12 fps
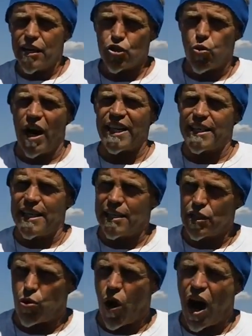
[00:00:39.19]

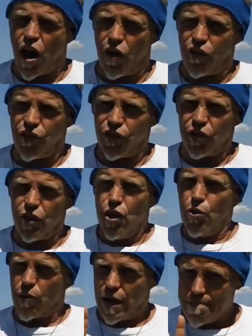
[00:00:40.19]

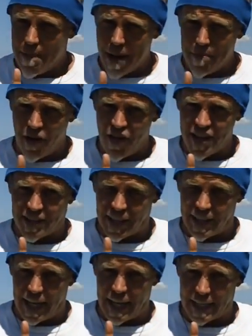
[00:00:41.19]
2012. Remember this
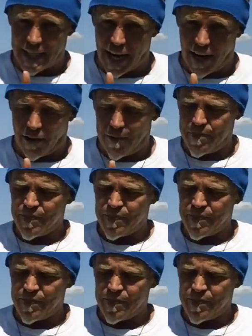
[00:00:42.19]
in detail.